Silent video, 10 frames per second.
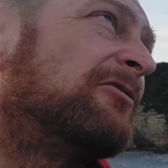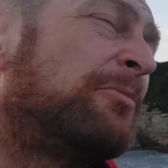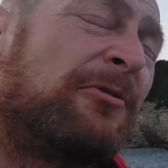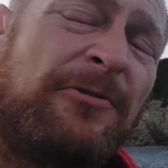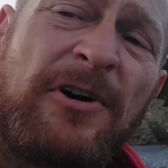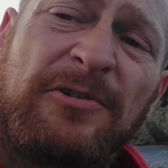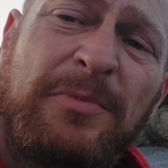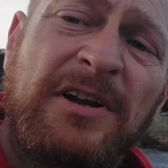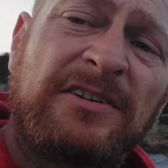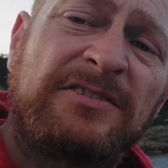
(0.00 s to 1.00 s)
For about 5
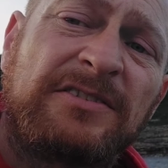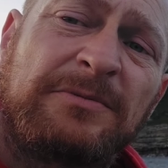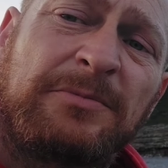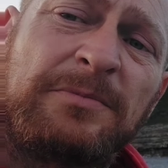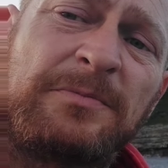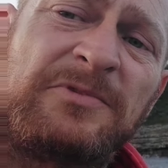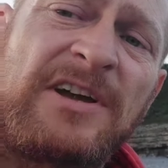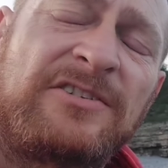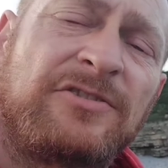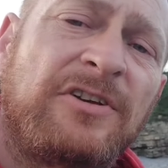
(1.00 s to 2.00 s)
minutes.
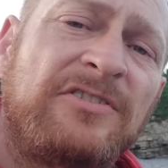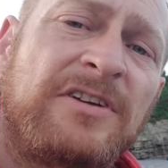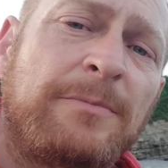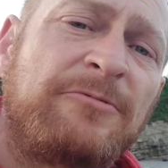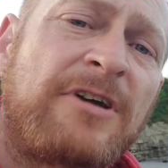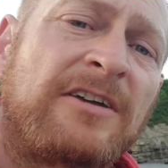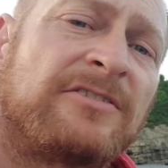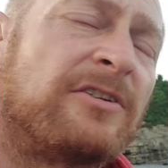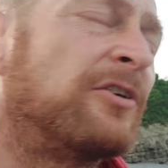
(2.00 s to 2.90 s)
Tension on the tip. Drag still